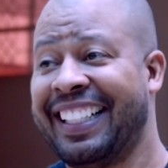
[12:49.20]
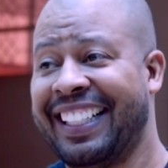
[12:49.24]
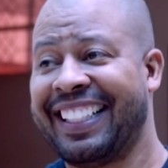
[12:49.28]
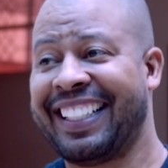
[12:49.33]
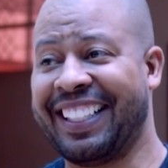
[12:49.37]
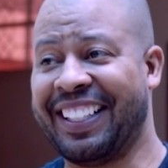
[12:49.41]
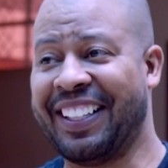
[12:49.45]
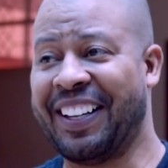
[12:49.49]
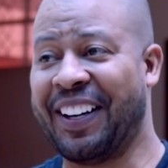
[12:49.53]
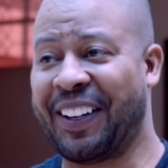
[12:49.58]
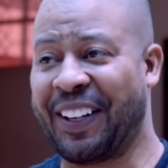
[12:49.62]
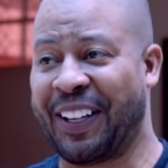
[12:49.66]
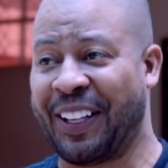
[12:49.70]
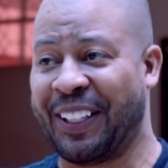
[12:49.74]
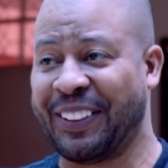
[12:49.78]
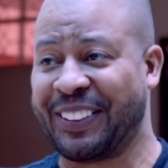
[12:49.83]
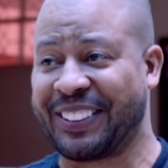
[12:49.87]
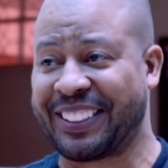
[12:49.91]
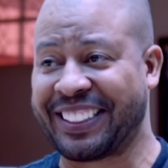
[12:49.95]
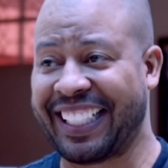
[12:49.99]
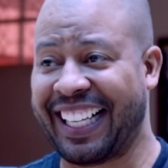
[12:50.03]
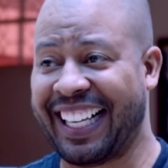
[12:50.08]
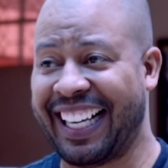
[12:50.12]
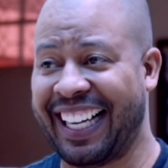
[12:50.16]
You know what I'm
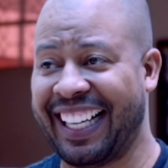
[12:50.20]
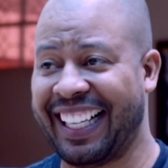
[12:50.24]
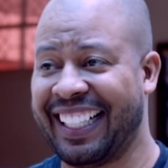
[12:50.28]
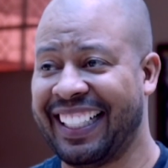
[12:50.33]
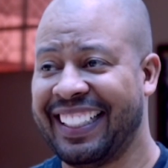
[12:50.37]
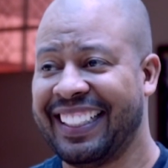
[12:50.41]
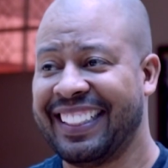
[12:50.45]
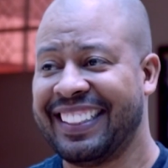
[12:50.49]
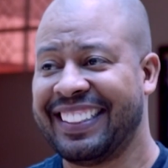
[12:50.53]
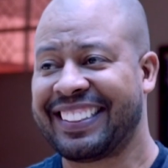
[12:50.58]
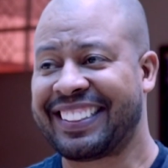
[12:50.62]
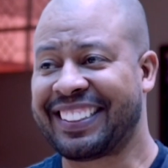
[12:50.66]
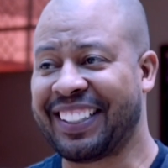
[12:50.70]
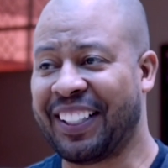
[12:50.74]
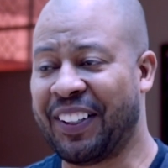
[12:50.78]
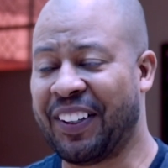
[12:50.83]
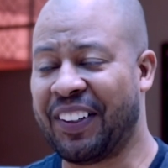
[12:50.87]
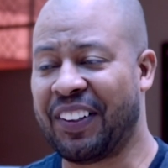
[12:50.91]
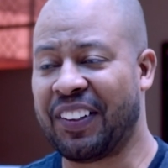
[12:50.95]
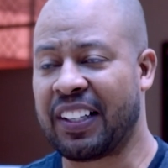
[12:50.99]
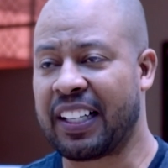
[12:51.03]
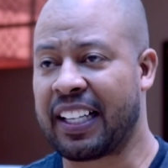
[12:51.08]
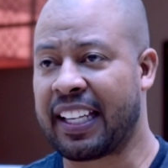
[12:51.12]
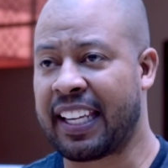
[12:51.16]
saying?
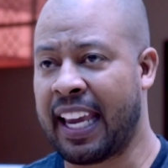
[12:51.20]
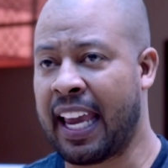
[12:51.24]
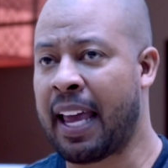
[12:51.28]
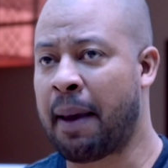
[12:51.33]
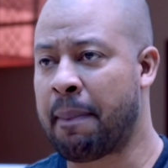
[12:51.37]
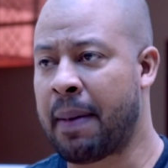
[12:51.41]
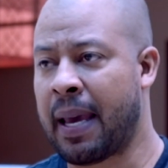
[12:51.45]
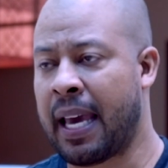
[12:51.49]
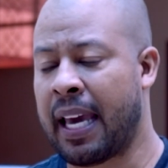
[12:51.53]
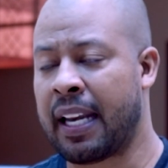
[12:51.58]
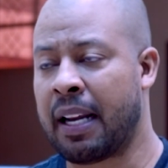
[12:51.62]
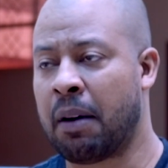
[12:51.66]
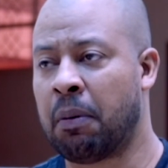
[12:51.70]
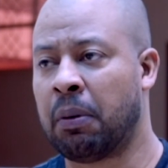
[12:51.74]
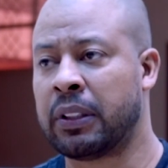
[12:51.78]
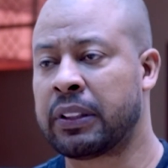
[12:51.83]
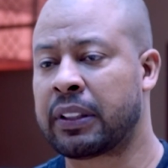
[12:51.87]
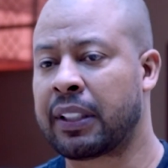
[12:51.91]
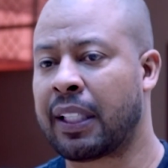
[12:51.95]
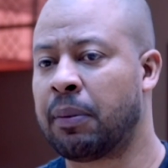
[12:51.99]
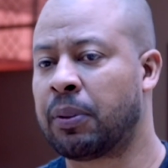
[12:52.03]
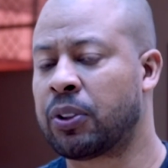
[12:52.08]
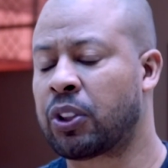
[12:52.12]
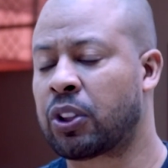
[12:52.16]
So yeah, man, it
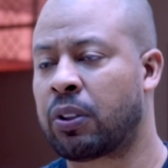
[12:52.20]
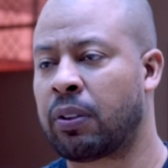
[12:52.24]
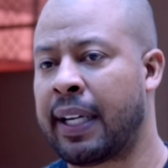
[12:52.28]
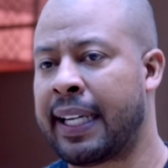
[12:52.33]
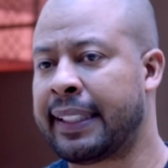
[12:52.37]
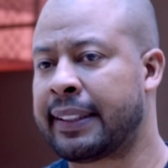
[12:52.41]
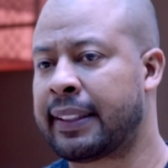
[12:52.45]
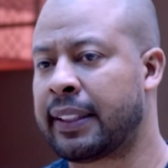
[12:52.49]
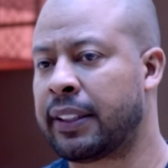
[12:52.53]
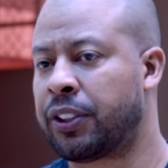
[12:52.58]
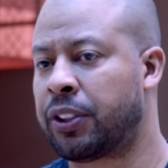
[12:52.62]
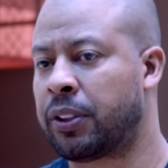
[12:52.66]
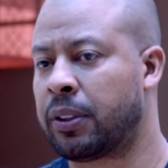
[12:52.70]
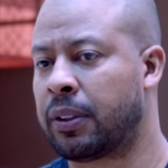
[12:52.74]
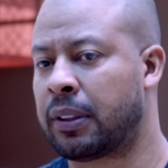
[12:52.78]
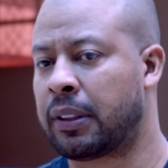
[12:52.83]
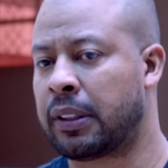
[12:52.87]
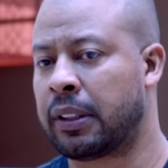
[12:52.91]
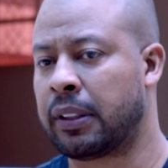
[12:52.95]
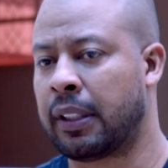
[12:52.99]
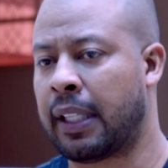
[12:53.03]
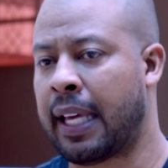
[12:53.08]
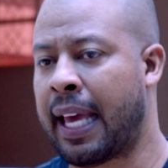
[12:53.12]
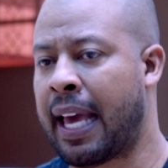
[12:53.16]
was great
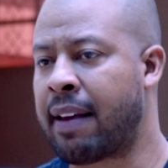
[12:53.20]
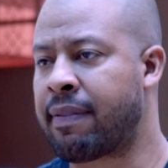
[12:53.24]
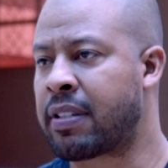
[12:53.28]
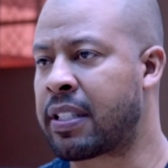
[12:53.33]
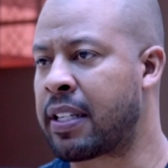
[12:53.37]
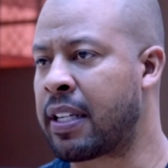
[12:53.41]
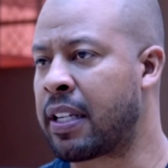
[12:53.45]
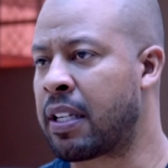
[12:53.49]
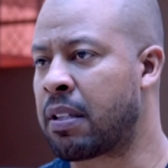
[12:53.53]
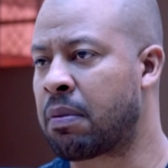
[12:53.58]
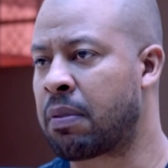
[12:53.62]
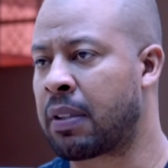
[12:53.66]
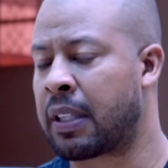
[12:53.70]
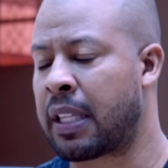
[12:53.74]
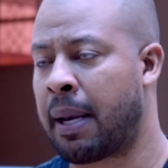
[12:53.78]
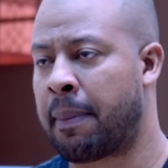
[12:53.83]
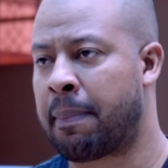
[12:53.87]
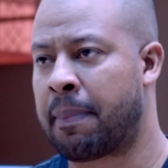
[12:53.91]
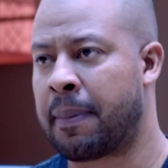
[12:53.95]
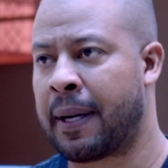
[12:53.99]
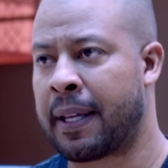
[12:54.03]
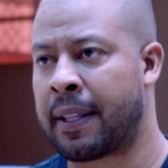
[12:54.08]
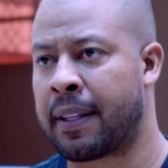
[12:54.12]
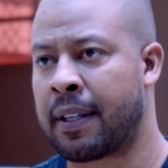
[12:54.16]
to have scenes with
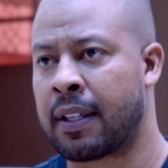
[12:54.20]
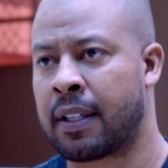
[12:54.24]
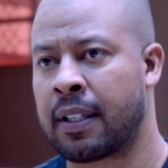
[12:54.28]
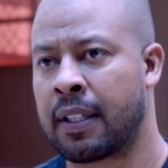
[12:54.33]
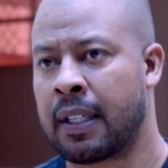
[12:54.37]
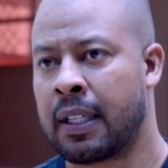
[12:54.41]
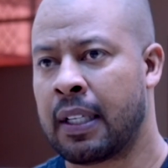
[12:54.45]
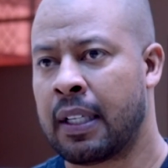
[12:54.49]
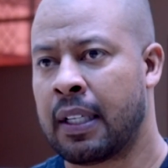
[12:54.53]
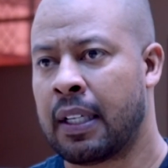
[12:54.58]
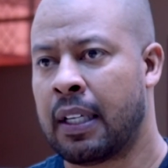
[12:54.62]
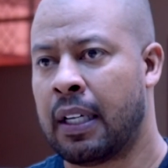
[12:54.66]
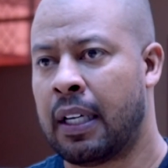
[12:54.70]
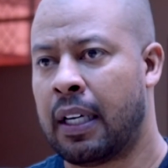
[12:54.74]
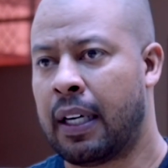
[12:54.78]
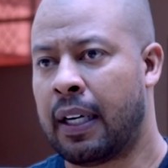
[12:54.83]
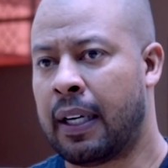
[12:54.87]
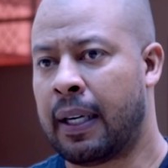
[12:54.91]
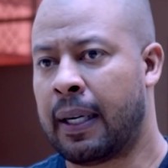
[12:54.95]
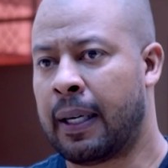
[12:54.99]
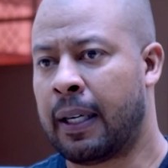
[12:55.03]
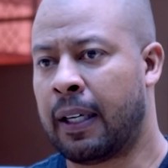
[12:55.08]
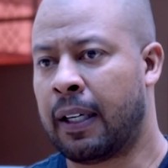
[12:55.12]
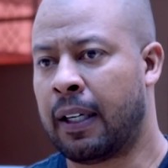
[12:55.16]
that brother,
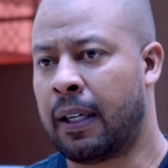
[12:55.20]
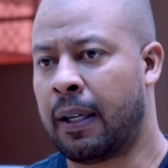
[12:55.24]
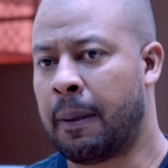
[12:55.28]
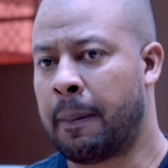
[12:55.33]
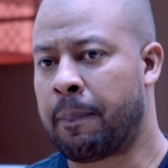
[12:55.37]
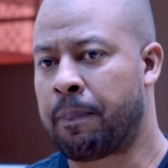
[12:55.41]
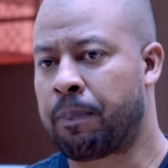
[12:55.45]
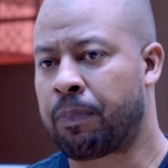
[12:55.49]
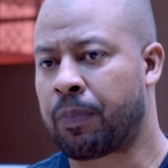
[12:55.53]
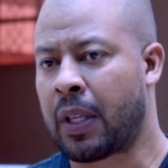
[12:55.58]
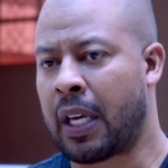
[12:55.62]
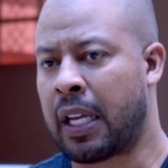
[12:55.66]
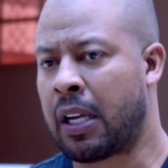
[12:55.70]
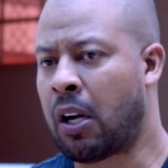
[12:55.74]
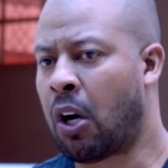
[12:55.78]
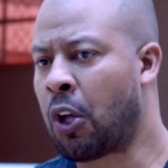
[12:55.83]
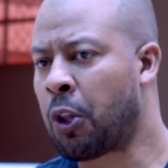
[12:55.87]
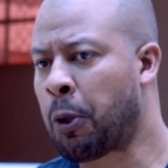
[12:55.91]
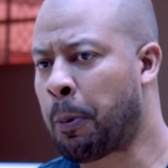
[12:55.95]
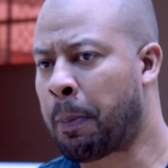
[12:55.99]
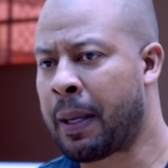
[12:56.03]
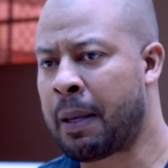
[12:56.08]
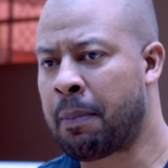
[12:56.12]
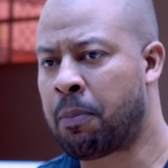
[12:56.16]
and all
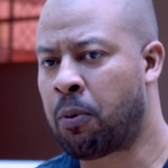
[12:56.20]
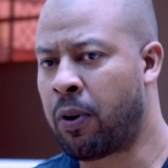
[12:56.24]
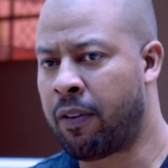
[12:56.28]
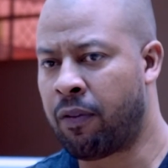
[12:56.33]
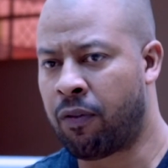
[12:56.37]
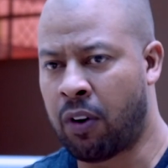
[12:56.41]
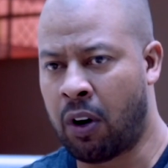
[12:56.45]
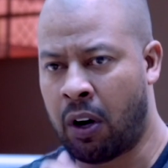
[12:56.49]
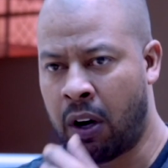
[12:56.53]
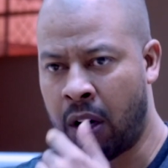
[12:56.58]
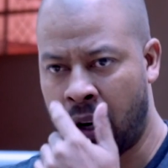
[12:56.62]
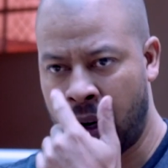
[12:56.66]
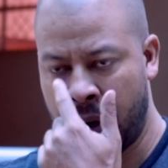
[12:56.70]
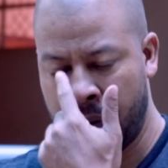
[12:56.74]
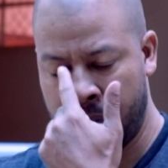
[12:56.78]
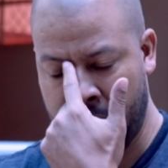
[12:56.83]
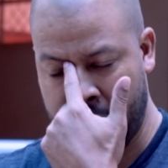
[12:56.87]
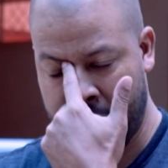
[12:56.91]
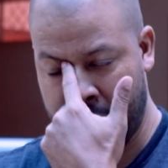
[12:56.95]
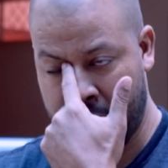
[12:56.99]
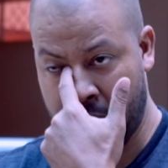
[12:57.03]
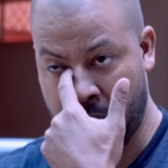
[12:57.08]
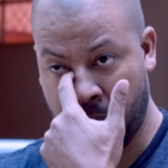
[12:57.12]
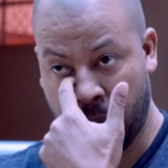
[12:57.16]
the people involved,
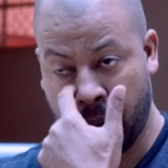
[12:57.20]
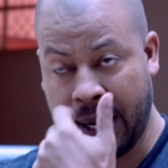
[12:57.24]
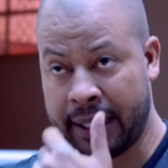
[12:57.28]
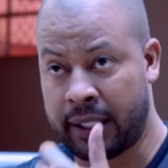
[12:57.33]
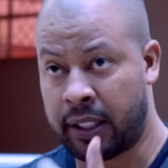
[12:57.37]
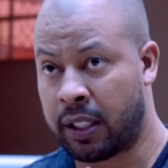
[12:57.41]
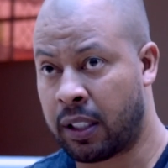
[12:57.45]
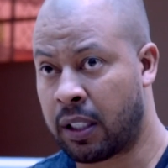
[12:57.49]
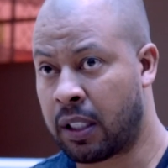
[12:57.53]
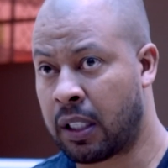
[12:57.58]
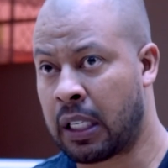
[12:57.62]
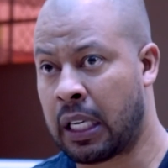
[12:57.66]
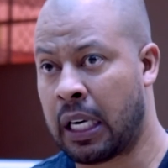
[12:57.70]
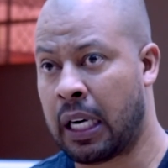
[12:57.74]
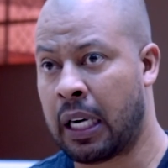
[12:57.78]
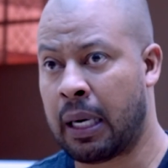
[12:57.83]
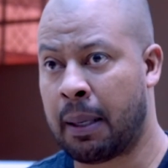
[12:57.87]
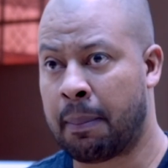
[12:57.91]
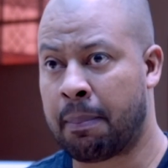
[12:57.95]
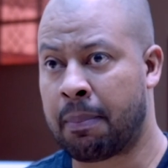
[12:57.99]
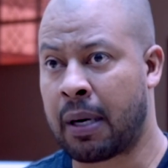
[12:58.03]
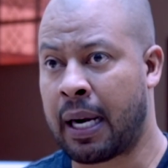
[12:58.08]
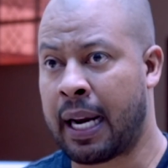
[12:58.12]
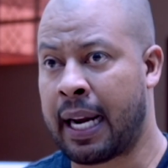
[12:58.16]
and the director
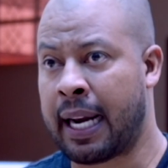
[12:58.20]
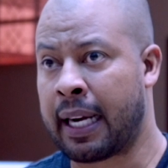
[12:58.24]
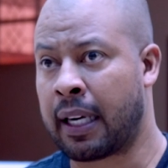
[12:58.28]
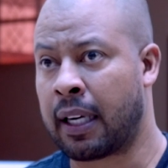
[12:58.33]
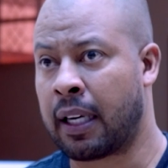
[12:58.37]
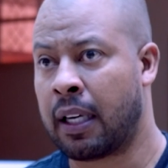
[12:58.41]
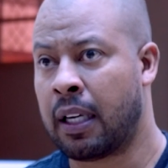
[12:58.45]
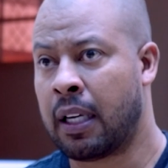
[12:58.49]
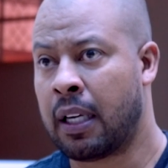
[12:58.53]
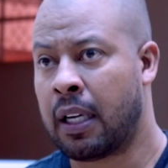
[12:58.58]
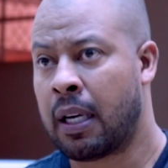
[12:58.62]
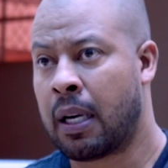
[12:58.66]
Brian